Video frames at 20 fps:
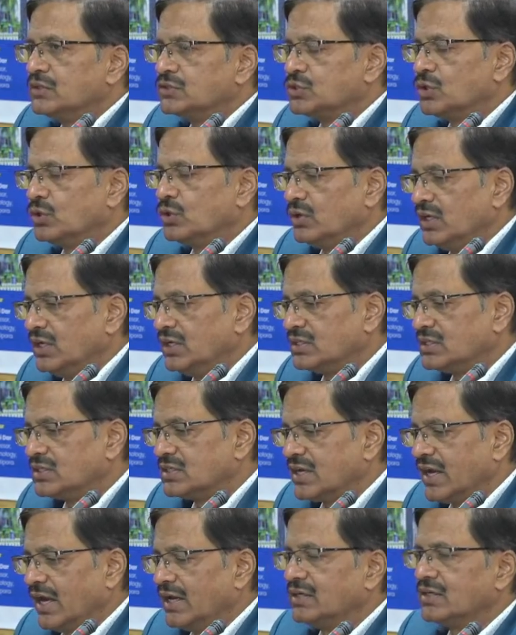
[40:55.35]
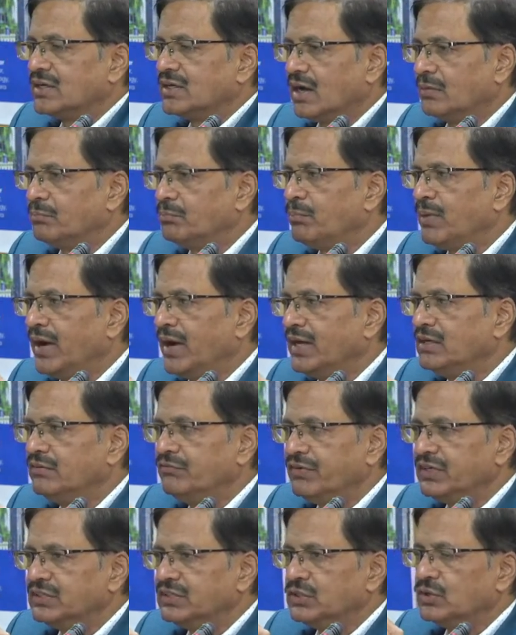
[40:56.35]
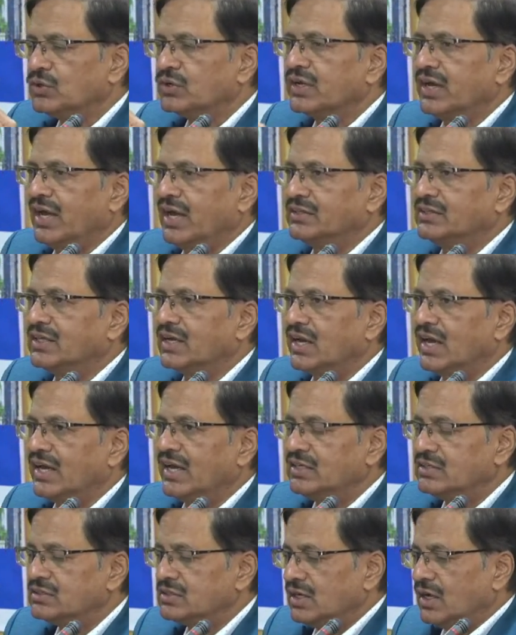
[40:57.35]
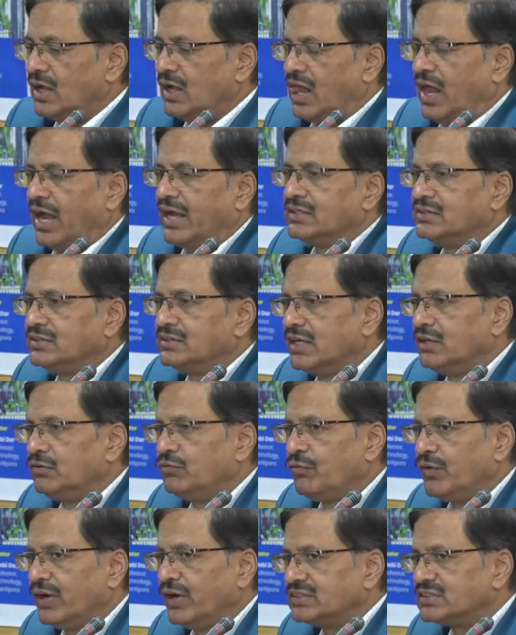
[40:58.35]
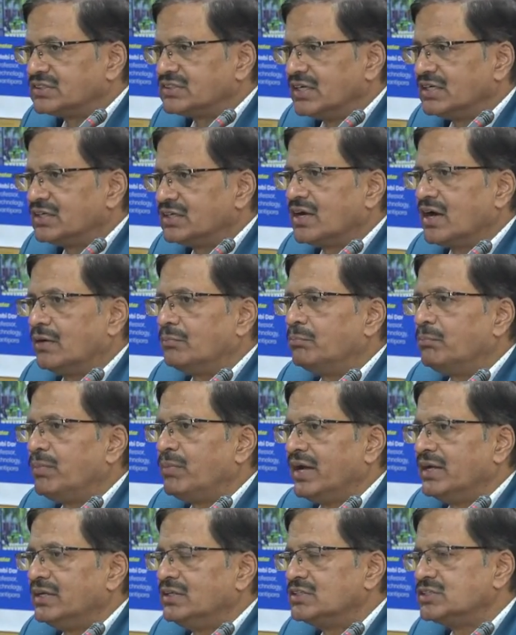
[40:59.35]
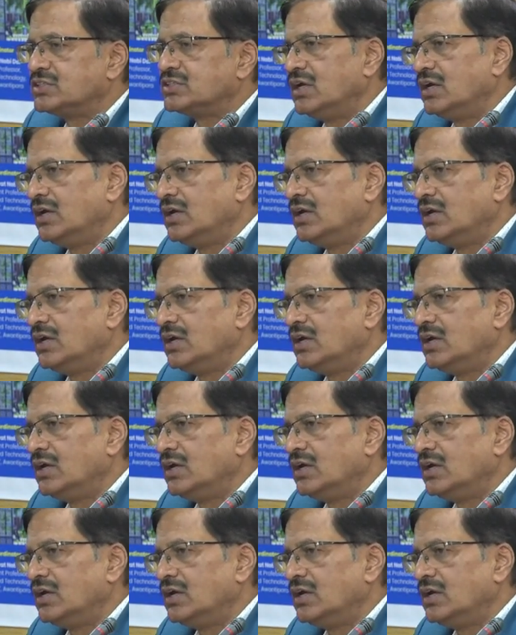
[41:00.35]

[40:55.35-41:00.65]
So it can combine with your analyte, and then once it combines,